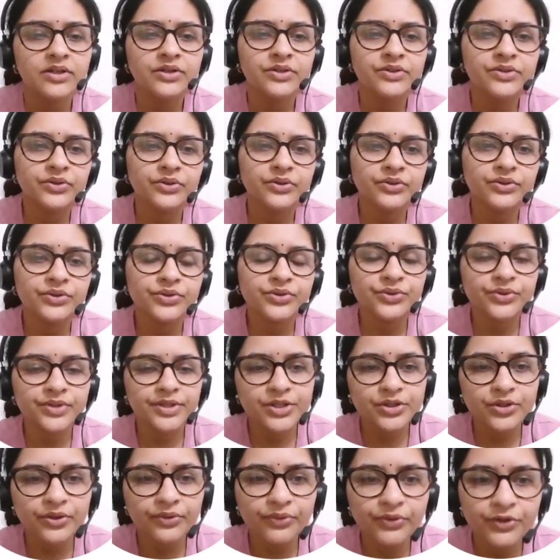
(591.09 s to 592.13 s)
So
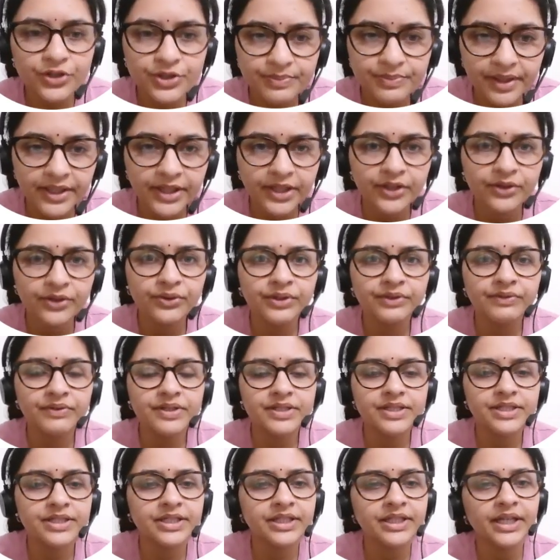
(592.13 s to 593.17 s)
students of Osmania
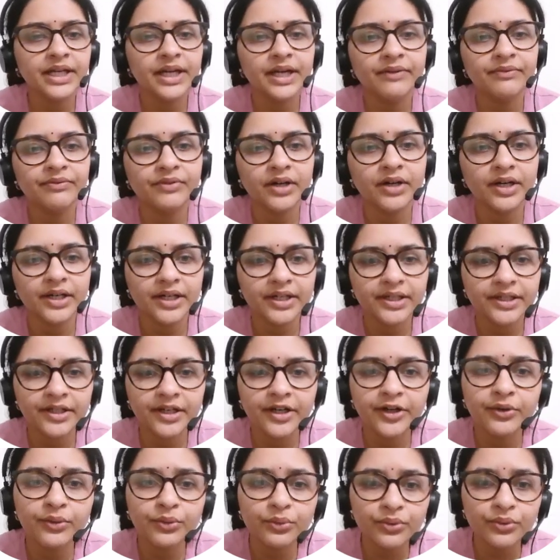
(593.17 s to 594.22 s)
University, they have
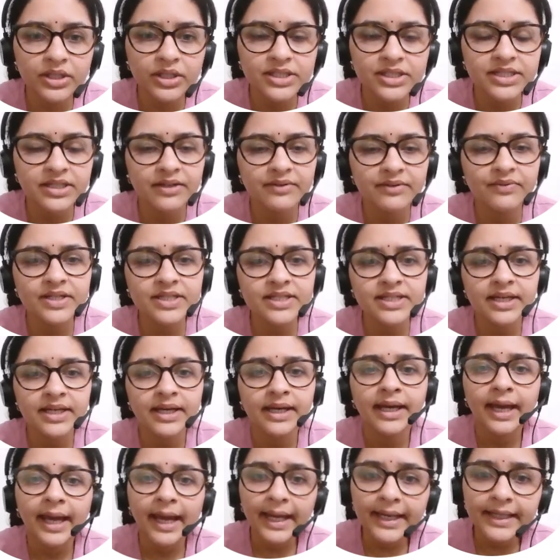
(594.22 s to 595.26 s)
conducted rural surveys
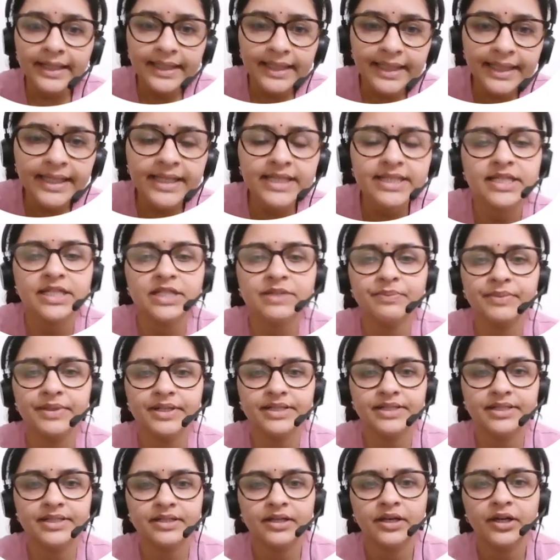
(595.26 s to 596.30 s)
and need
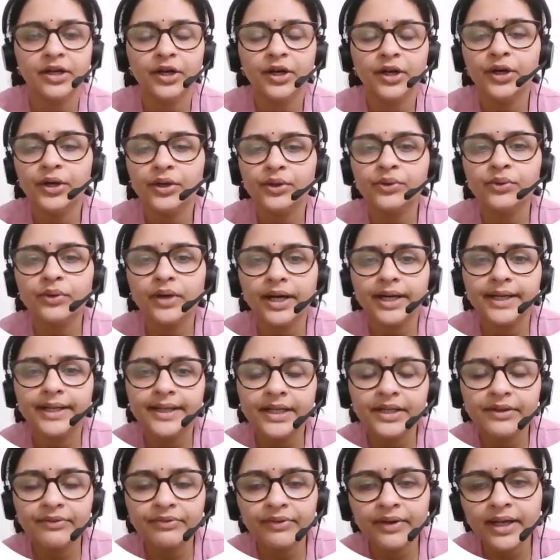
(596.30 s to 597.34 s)
assessments to
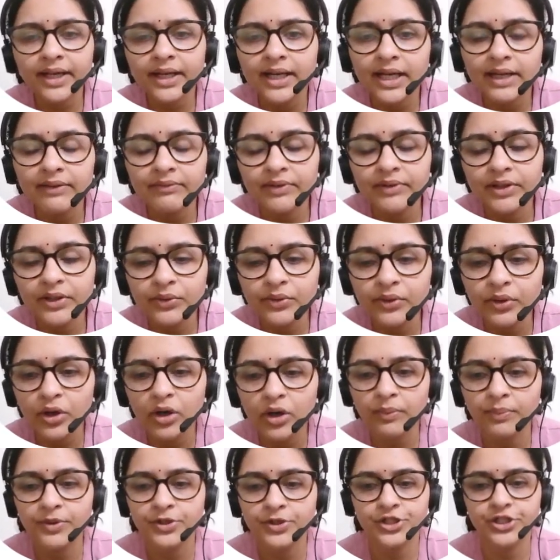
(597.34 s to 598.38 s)
identify livelihood
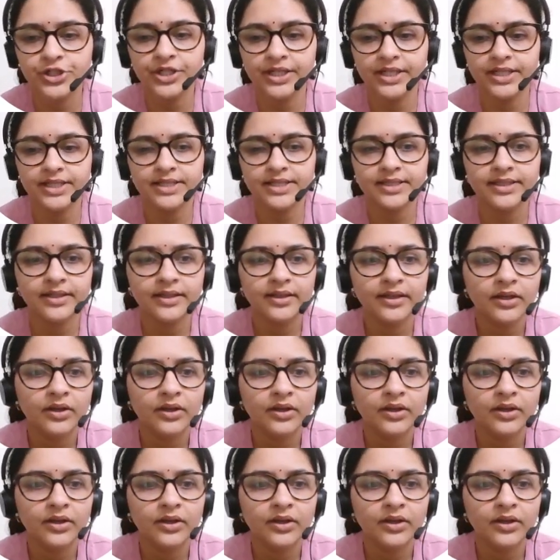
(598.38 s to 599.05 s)
opportunities.